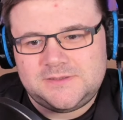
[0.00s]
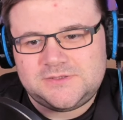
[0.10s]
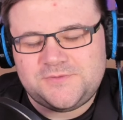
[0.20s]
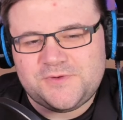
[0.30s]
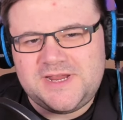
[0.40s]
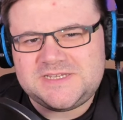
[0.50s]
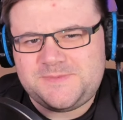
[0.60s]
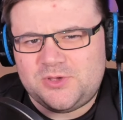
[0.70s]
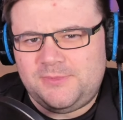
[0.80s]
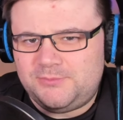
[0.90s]
Dufresne has
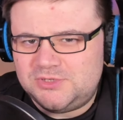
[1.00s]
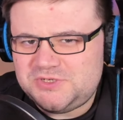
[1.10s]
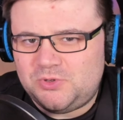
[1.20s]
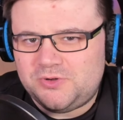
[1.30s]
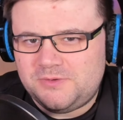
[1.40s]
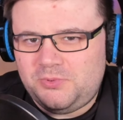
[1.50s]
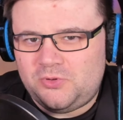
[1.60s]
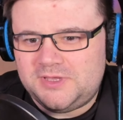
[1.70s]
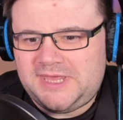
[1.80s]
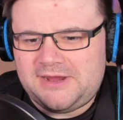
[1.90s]
become a much more
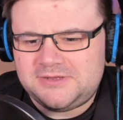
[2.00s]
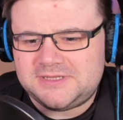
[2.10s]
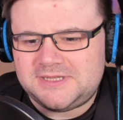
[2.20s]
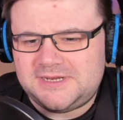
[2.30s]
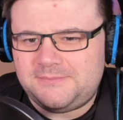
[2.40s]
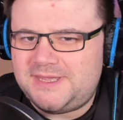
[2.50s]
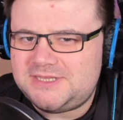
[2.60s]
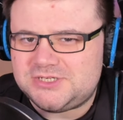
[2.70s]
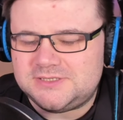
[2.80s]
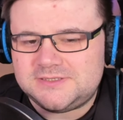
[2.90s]
important character than I
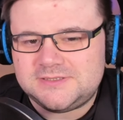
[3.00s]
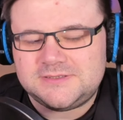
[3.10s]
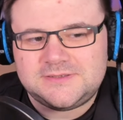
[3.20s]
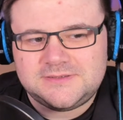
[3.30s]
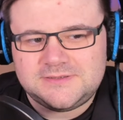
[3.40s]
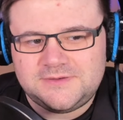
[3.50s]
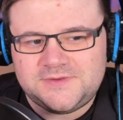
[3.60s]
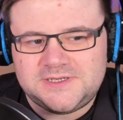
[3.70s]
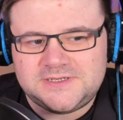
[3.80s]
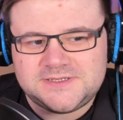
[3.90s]
imagined at
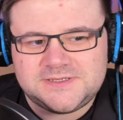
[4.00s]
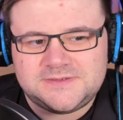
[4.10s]
first.